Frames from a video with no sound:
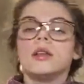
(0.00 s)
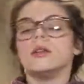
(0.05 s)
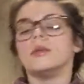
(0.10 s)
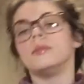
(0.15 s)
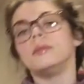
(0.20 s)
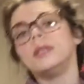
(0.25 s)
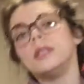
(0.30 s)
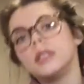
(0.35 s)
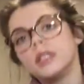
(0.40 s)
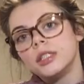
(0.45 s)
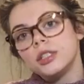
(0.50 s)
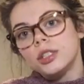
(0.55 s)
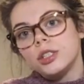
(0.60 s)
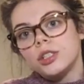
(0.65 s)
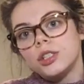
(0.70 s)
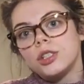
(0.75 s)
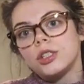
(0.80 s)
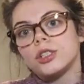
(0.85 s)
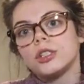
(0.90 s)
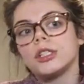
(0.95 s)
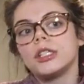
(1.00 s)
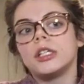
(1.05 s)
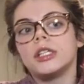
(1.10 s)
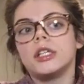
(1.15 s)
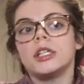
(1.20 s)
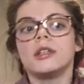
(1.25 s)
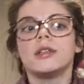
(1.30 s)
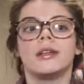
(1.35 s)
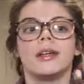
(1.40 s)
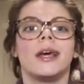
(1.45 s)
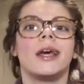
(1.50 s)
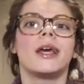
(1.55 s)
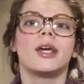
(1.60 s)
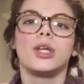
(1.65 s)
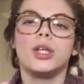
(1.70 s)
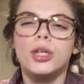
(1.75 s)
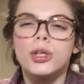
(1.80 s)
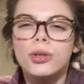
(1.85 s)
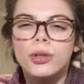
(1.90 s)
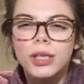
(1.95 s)
the meat industry,
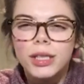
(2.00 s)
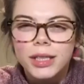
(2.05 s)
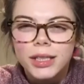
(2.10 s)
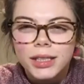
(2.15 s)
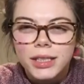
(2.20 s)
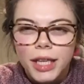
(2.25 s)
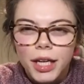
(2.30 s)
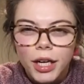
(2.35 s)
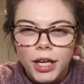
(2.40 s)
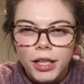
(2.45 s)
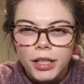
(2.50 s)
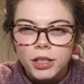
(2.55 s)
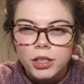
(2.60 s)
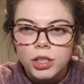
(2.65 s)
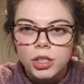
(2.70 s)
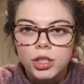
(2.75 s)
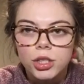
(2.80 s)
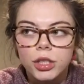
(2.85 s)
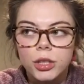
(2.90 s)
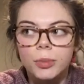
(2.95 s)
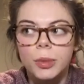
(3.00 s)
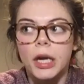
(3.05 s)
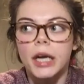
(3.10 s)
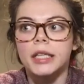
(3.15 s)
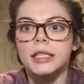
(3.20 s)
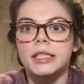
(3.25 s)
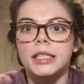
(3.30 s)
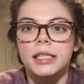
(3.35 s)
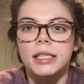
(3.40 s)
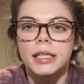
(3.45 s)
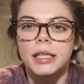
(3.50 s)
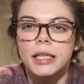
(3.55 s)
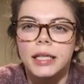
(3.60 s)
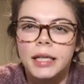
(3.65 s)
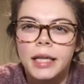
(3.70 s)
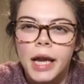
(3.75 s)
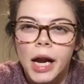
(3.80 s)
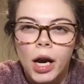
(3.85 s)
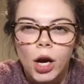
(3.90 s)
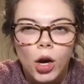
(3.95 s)
including the dairy industry, but I didn't
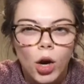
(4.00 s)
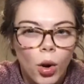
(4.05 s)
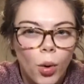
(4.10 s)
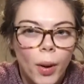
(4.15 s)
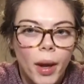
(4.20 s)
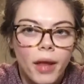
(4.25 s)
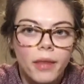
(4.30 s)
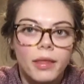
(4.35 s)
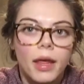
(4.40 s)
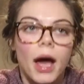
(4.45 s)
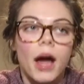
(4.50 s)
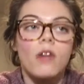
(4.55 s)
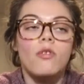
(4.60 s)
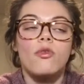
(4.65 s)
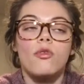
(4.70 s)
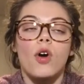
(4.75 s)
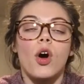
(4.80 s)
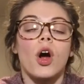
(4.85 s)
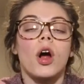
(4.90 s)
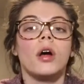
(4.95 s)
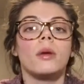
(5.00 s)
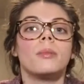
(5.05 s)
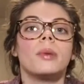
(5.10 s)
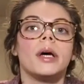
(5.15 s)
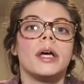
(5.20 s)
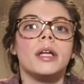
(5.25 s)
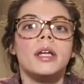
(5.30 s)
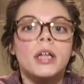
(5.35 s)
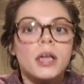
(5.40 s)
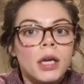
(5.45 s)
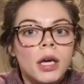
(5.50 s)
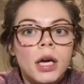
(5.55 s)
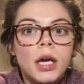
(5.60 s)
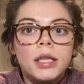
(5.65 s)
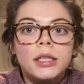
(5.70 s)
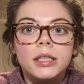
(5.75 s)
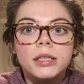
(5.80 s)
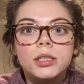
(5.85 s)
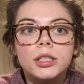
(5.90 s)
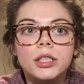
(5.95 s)
narrow in that far. But
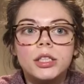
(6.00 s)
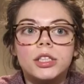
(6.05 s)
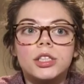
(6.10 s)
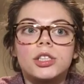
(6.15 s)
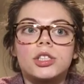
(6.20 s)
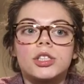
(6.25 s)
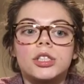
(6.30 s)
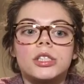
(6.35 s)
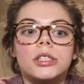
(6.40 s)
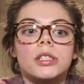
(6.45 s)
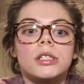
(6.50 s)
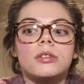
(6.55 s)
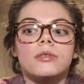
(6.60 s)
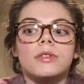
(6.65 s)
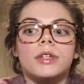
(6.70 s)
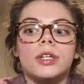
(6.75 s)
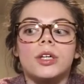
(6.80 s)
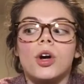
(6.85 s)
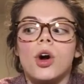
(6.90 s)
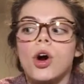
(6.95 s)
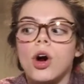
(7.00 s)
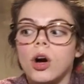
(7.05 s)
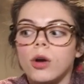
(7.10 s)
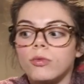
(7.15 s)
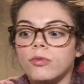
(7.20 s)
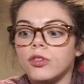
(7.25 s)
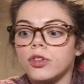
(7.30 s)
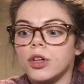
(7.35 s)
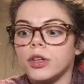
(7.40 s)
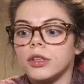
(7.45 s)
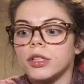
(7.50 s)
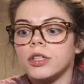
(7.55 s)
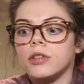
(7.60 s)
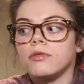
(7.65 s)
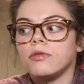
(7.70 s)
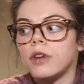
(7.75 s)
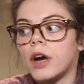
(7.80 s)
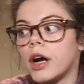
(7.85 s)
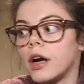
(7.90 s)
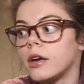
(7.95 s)
these are industries that are very harmful on the
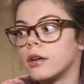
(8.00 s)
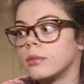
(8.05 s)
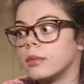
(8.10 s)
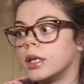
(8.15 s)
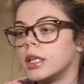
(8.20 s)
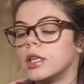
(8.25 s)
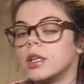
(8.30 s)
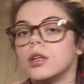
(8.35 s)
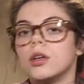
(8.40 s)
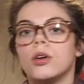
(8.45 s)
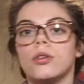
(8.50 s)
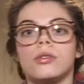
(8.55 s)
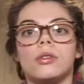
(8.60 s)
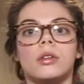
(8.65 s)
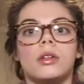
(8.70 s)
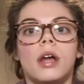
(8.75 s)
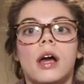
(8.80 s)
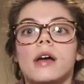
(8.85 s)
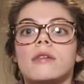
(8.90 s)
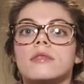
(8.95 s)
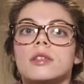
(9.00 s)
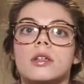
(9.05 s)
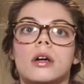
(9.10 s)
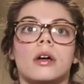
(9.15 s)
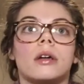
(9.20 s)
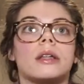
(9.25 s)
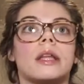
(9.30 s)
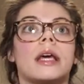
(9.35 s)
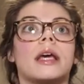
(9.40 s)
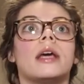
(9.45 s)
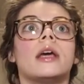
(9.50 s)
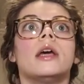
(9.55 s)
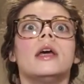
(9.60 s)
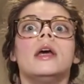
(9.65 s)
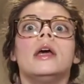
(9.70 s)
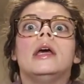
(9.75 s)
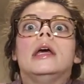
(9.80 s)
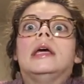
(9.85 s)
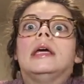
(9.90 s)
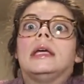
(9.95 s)
environment. You know, the livestock, they
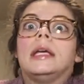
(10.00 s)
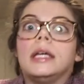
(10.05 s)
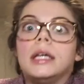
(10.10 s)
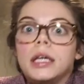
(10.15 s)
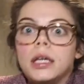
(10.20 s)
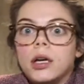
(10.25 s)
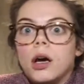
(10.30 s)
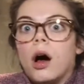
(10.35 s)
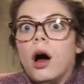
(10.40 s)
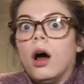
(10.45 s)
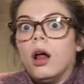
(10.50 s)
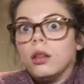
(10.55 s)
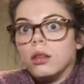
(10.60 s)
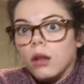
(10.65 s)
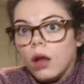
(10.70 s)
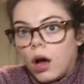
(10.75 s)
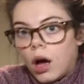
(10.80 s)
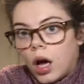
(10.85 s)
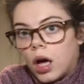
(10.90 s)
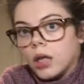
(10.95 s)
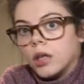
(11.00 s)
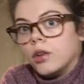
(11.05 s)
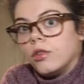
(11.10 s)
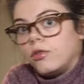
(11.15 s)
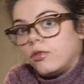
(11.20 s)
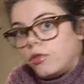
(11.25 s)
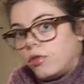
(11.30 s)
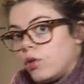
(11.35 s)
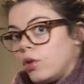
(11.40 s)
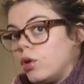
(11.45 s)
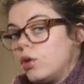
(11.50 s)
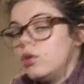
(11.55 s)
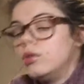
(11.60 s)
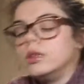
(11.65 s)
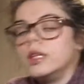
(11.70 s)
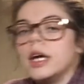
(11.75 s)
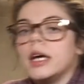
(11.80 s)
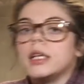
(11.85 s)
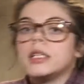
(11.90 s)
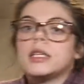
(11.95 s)
eat a lot of food,
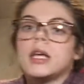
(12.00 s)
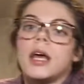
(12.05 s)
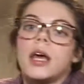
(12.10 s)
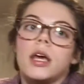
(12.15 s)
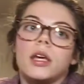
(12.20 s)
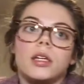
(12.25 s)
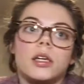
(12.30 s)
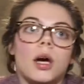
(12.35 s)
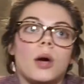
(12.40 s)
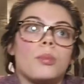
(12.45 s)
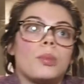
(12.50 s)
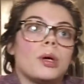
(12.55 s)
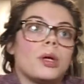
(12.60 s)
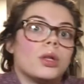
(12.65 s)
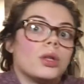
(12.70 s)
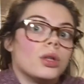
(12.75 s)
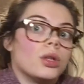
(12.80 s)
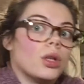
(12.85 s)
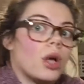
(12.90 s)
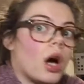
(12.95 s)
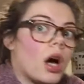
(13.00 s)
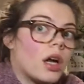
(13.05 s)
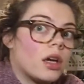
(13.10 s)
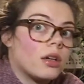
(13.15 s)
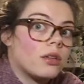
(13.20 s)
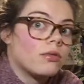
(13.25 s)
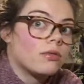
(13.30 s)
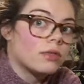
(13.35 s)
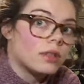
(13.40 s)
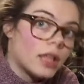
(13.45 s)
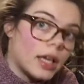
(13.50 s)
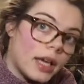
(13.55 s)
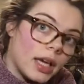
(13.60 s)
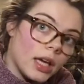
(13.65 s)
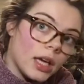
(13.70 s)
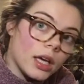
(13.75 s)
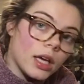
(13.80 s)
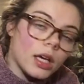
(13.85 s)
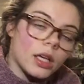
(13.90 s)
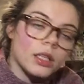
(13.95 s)
they take up a lot of
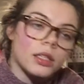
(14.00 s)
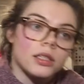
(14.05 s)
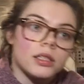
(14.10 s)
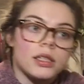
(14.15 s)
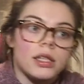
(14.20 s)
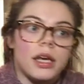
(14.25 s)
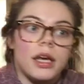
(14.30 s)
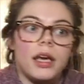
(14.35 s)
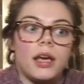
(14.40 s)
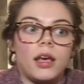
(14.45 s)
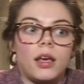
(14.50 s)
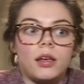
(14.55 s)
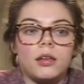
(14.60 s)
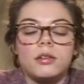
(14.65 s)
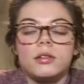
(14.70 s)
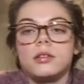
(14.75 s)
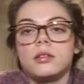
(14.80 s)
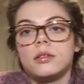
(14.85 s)
land, they